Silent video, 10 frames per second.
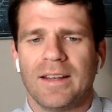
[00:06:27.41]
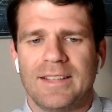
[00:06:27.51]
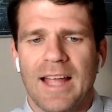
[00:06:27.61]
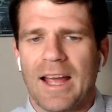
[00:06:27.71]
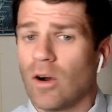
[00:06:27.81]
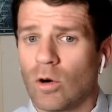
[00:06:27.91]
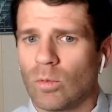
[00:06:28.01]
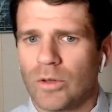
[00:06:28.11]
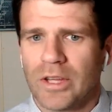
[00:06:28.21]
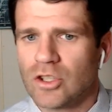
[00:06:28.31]
debt, or
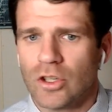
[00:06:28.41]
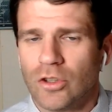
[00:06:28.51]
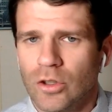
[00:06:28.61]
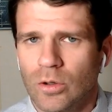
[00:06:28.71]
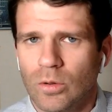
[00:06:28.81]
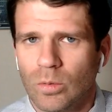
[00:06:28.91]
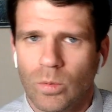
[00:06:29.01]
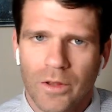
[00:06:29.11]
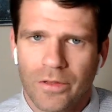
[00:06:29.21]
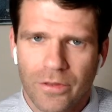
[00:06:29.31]
what they should do
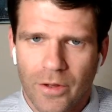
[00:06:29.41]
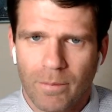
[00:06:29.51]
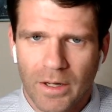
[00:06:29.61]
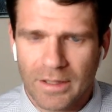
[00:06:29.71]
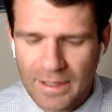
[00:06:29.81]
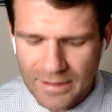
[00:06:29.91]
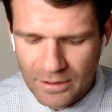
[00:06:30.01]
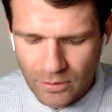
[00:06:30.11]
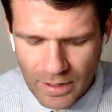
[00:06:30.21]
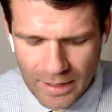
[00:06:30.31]
with the money that they
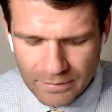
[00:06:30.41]
do have.